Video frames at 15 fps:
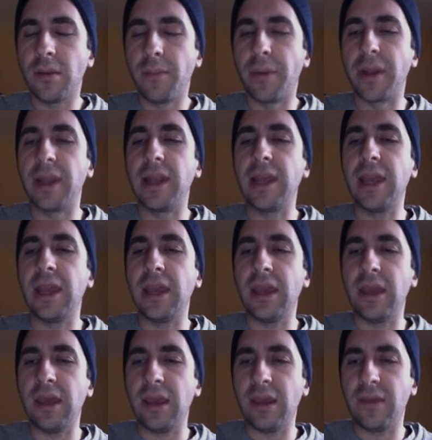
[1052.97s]

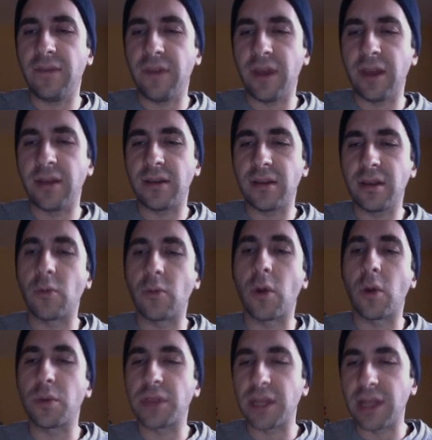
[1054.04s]
Believe it. The
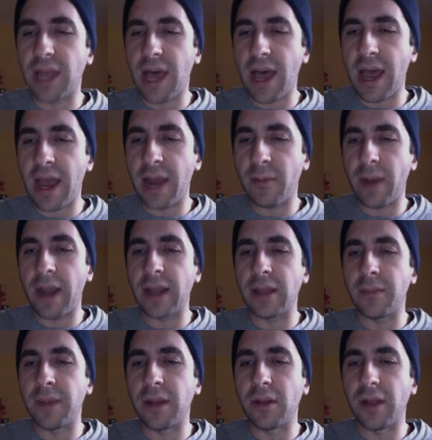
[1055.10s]
word with the lie right in the
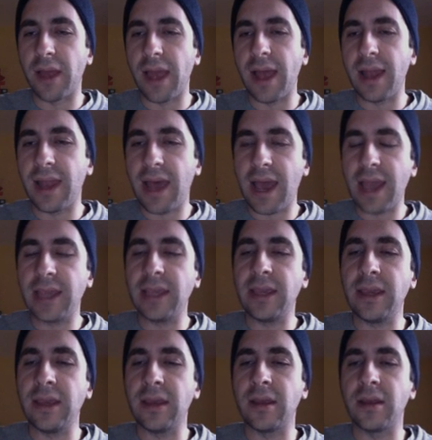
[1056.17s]
middle.
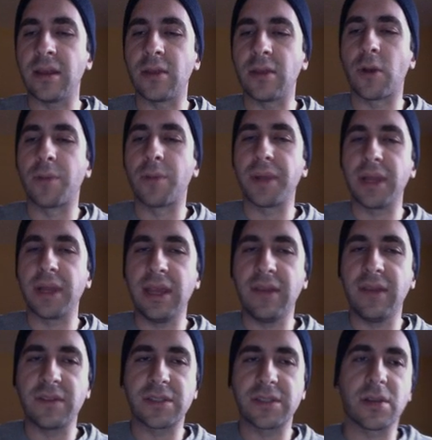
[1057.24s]
L-I-E. The word
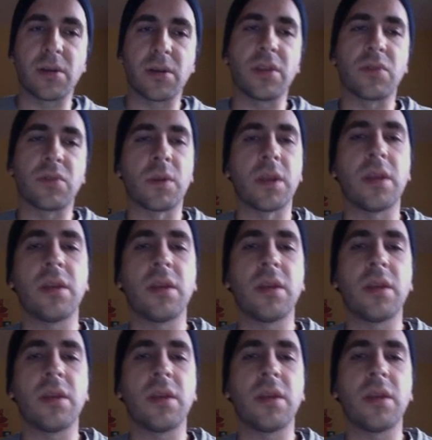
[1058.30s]
believe is 33.